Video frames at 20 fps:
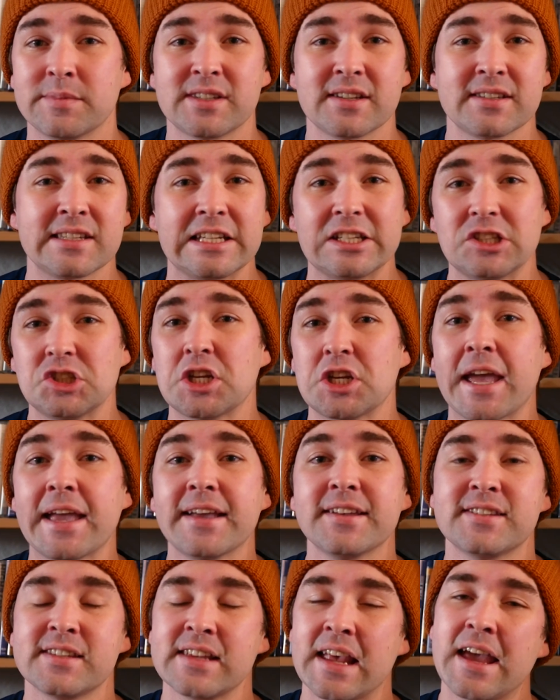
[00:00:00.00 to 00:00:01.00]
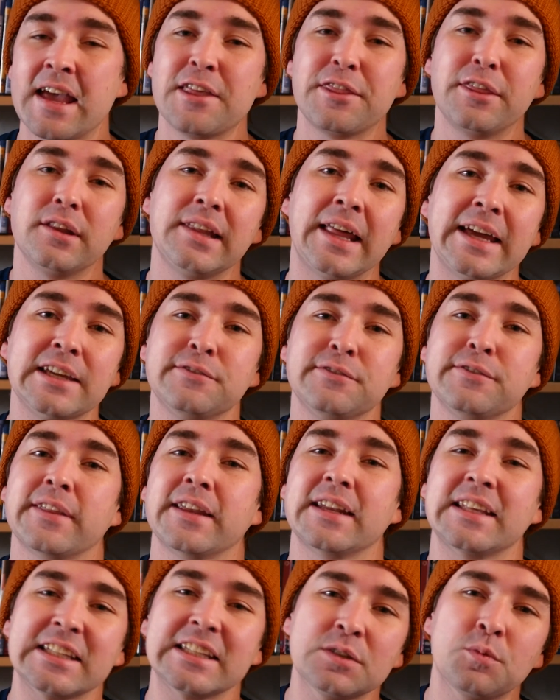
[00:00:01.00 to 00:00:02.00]
Does he chase the life that
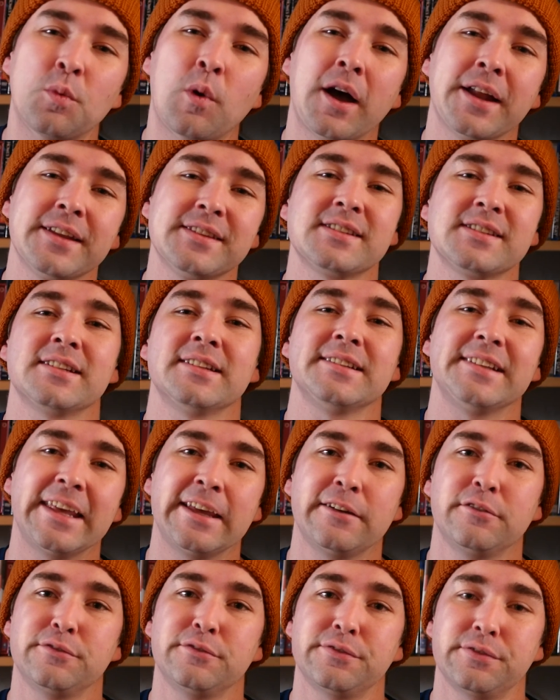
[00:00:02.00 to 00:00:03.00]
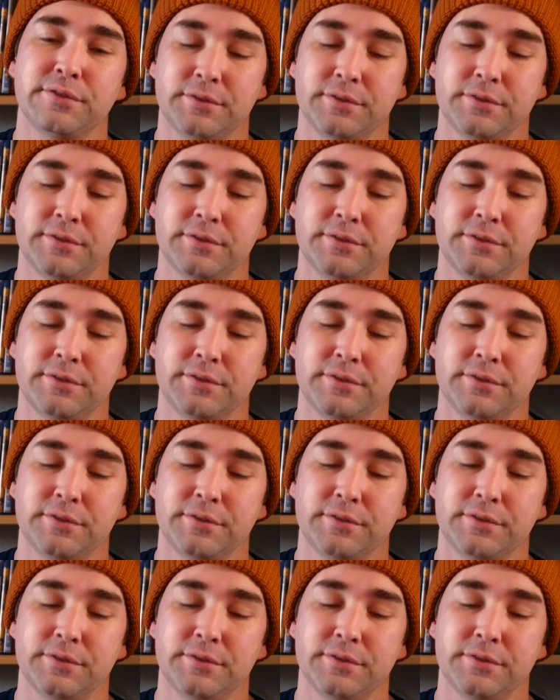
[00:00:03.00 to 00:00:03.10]
he wants to live?